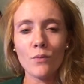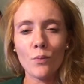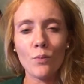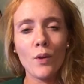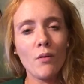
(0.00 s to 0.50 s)

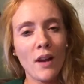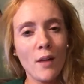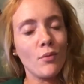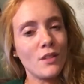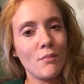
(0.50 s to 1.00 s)
we were
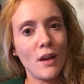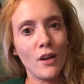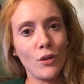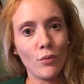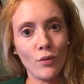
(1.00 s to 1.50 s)
able to make
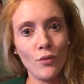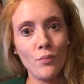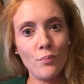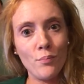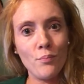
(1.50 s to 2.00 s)
it through
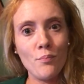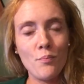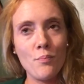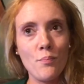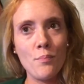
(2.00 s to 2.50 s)

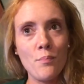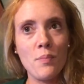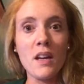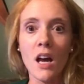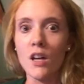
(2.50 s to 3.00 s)

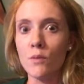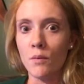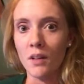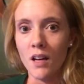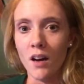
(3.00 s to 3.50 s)
because we
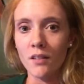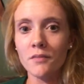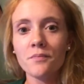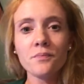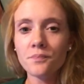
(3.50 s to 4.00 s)
were young.
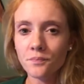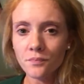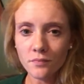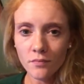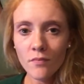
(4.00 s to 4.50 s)

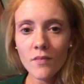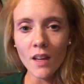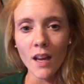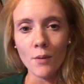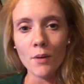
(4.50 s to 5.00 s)

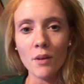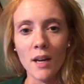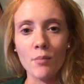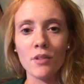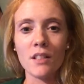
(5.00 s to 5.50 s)
And we were
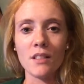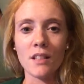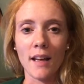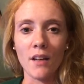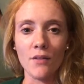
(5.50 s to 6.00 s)
able to just
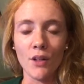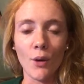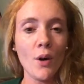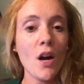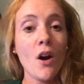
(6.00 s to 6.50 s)
kind of,
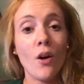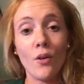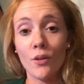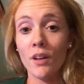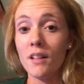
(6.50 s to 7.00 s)

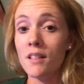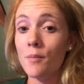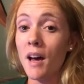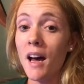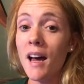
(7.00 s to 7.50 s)
hold our heads up
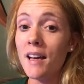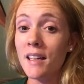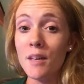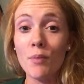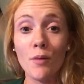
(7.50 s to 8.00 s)
high and
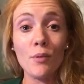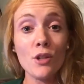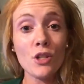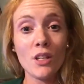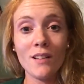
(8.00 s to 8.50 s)
keep on
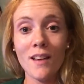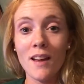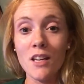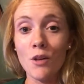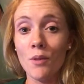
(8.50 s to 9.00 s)
pushing.
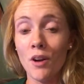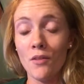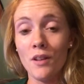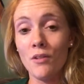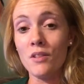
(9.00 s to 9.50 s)
And here we are
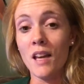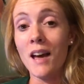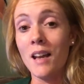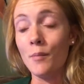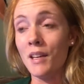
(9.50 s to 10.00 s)
on the other
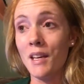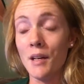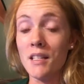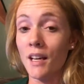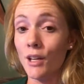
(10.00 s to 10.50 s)
side. I'm getting a
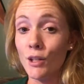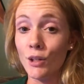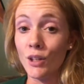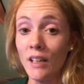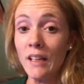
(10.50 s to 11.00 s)
second
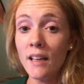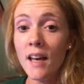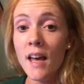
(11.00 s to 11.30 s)
degree,